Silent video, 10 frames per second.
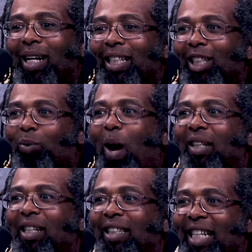and he's just
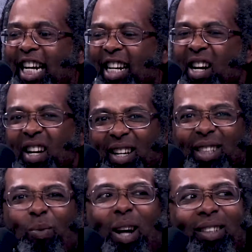watching us eat. You like
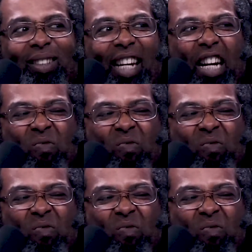to watch us eat?